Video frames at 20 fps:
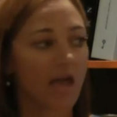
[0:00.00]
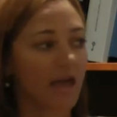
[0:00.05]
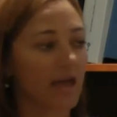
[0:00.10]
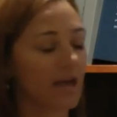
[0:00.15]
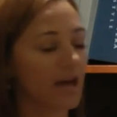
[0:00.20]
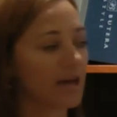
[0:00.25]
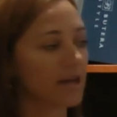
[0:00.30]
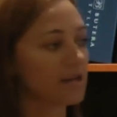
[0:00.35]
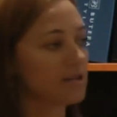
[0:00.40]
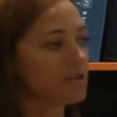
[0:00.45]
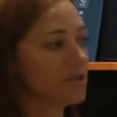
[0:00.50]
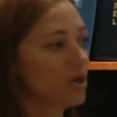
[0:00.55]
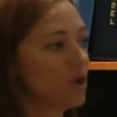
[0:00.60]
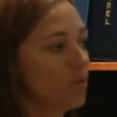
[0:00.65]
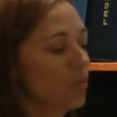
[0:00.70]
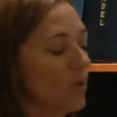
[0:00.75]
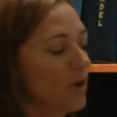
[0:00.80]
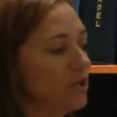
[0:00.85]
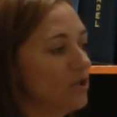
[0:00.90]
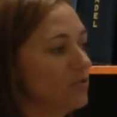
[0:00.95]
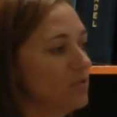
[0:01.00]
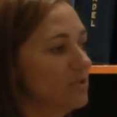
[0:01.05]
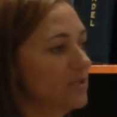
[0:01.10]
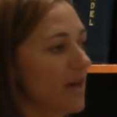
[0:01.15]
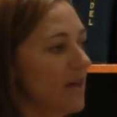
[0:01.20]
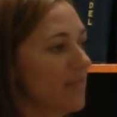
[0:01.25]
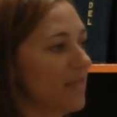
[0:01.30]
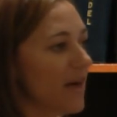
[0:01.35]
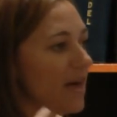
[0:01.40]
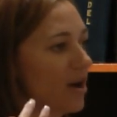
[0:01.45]
And when you
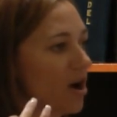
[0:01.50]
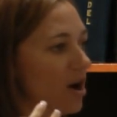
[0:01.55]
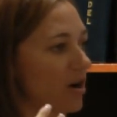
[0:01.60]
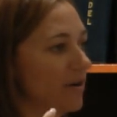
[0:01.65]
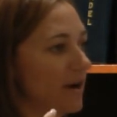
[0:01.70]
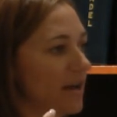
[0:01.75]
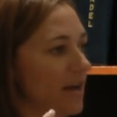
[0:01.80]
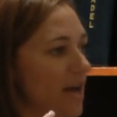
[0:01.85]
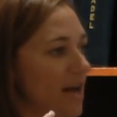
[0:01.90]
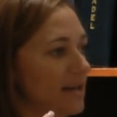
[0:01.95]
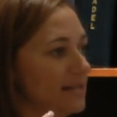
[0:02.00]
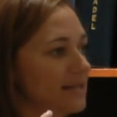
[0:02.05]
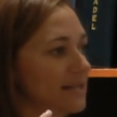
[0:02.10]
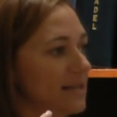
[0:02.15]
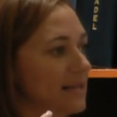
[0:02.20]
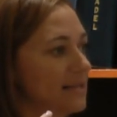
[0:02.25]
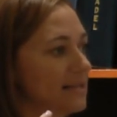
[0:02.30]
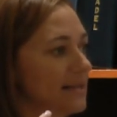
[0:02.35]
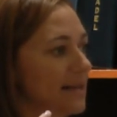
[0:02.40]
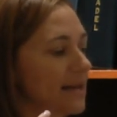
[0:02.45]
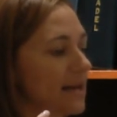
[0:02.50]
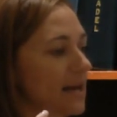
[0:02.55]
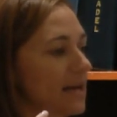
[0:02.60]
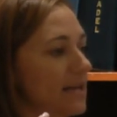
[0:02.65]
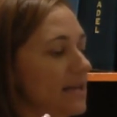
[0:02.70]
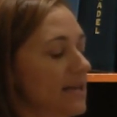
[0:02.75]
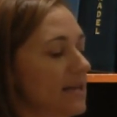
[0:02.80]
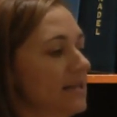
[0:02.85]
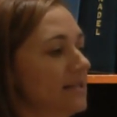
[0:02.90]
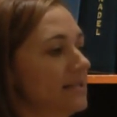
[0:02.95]
set that RAS, it's like a
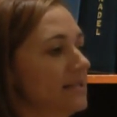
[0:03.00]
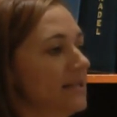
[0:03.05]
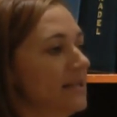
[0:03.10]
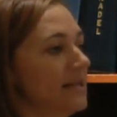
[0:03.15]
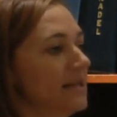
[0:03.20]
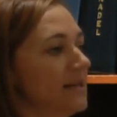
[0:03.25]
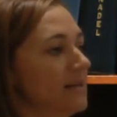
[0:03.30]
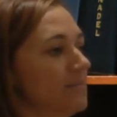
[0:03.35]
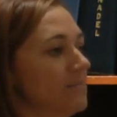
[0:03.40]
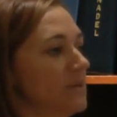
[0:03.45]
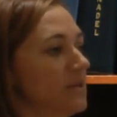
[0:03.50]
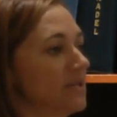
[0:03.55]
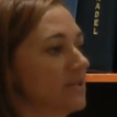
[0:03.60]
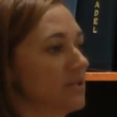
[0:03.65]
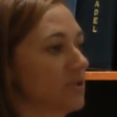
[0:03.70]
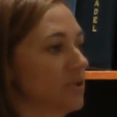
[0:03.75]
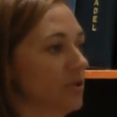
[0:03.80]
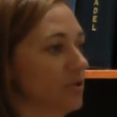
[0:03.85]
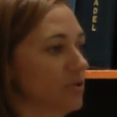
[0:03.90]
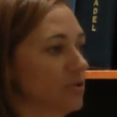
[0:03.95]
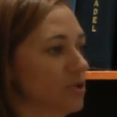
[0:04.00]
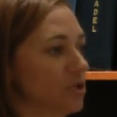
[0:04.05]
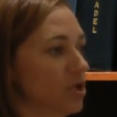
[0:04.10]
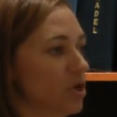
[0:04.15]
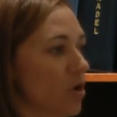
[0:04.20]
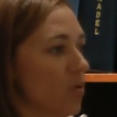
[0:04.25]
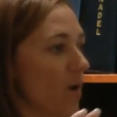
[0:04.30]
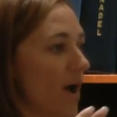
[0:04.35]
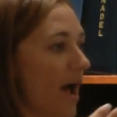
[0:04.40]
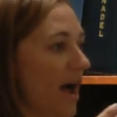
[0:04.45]
heat-seeking missile to
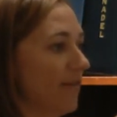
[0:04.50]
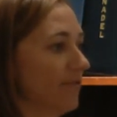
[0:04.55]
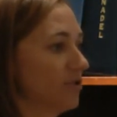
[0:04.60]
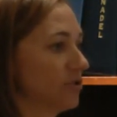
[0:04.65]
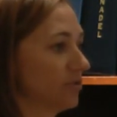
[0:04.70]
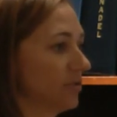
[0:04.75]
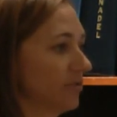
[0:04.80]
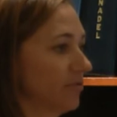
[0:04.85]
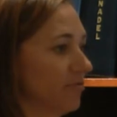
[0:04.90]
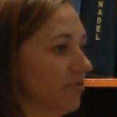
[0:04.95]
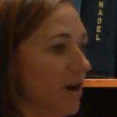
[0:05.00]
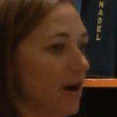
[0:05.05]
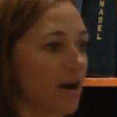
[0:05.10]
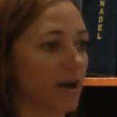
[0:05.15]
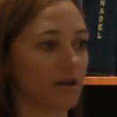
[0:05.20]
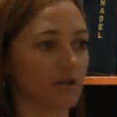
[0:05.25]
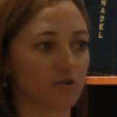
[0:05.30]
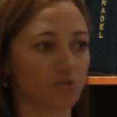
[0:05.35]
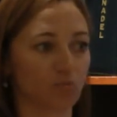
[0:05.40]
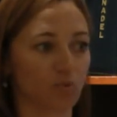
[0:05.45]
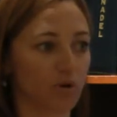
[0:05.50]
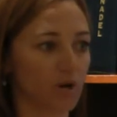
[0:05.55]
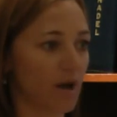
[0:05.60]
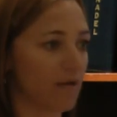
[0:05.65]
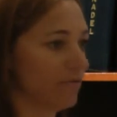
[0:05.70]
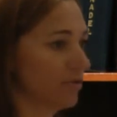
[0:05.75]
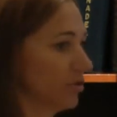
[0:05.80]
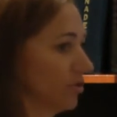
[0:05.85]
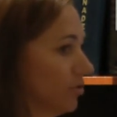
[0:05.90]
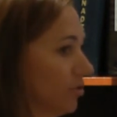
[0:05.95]
go after and find
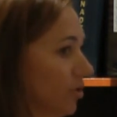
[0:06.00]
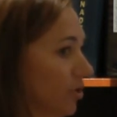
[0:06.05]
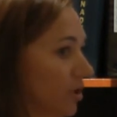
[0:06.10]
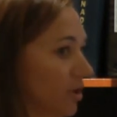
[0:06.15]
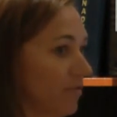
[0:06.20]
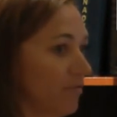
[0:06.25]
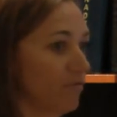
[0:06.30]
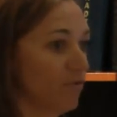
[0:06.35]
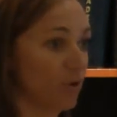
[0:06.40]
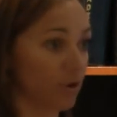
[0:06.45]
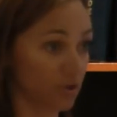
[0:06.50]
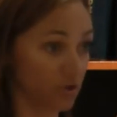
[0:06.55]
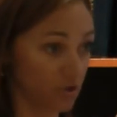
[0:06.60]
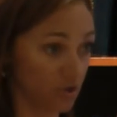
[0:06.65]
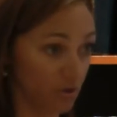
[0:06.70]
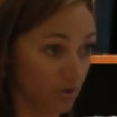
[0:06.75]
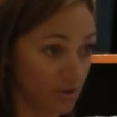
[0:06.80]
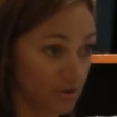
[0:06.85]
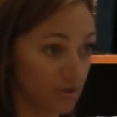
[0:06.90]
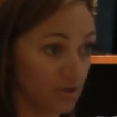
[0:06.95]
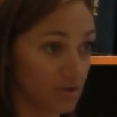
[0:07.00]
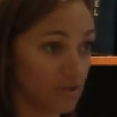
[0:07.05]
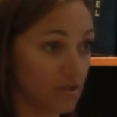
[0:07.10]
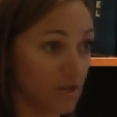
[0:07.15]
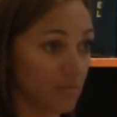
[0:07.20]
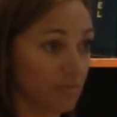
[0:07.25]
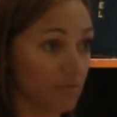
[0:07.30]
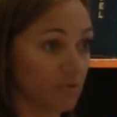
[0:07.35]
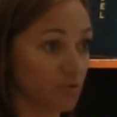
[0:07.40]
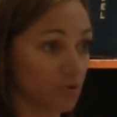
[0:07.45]
whatever you're looking for. So as an
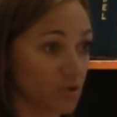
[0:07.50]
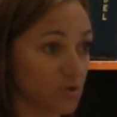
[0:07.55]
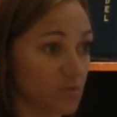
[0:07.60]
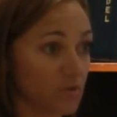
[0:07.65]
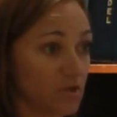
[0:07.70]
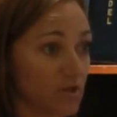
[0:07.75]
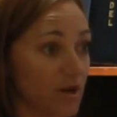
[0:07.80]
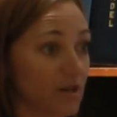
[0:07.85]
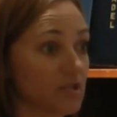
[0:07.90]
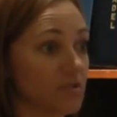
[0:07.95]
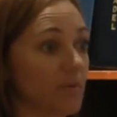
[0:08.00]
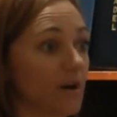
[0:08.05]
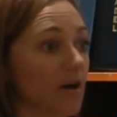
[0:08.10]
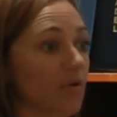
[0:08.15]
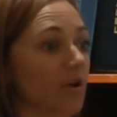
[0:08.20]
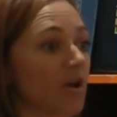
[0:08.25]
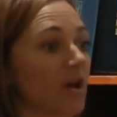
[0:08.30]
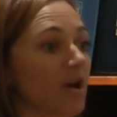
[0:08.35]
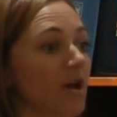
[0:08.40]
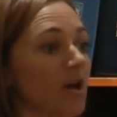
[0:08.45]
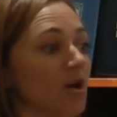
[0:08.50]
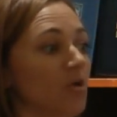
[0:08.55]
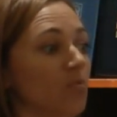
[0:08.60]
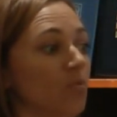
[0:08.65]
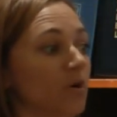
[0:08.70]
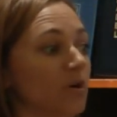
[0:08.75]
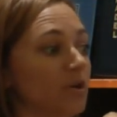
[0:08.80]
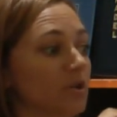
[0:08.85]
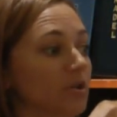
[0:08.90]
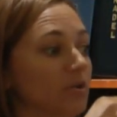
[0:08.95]
example, Joyce, we talked about
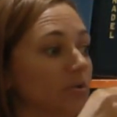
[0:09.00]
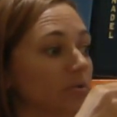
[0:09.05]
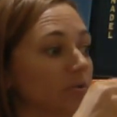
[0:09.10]
where